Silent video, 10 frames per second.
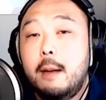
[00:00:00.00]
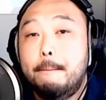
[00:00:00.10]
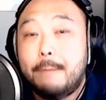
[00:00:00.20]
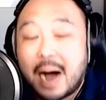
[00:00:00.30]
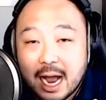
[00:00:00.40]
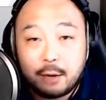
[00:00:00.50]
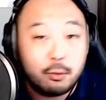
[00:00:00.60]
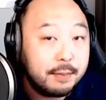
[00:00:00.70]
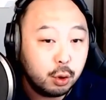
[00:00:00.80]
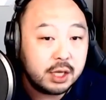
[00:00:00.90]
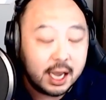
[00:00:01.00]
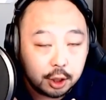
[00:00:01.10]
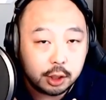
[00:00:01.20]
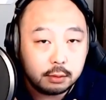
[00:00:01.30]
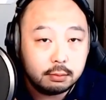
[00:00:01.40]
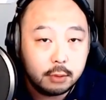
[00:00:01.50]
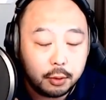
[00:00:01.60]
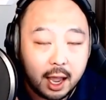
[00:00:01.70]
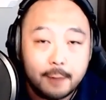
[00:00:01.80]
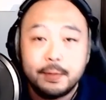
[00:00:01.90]
my reputation,
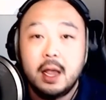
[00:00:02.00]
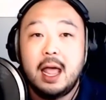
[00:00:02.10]
okay?